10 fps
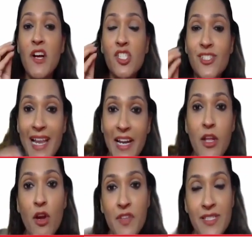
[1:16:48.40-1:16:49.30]

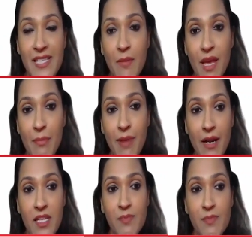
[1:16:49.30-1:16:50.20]
functionality of the CBE
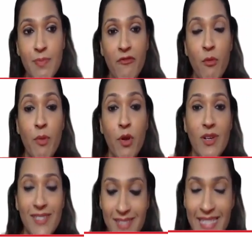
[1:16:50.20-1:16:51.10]
practice platform,
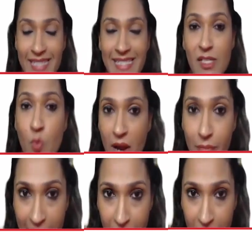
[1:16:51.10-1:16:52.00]
because this is
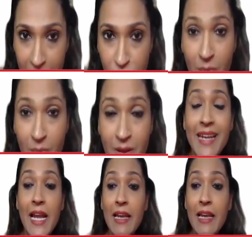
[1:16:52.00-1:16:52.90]
one platform
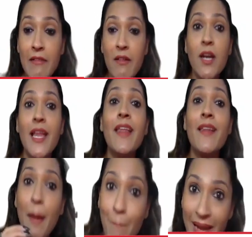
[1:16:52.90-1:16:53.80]
that
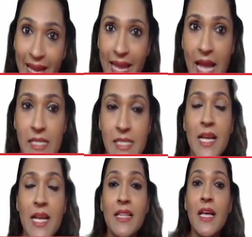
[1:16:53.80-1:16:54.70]
literally
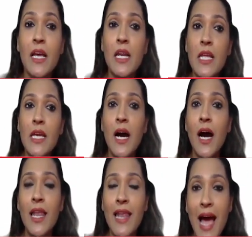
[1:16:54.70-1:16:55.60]
replicates the
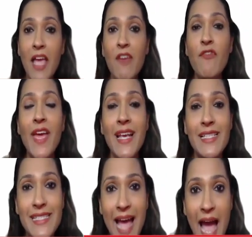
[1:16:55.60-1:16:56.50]
real life
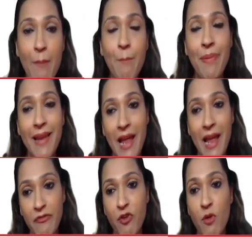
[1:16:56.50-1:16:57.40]
exam
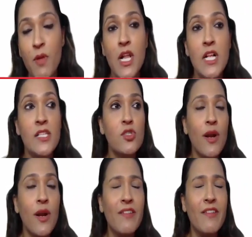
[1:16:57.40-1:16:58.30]
platform.
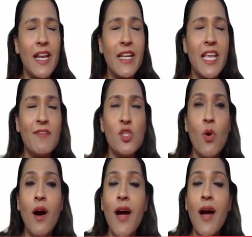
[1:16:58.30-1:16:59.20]
So it gives
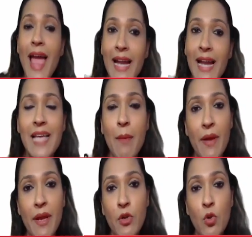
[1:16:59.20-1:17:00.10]
you a heads
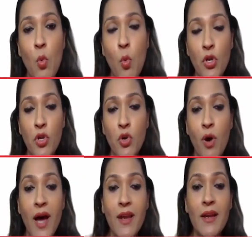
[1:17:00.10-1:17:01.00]
up into what
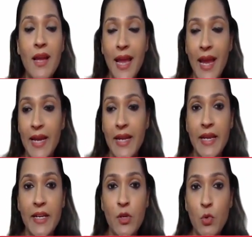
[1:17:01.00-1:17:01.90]
you are
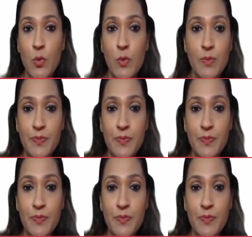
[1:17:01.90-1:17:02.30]
heading into.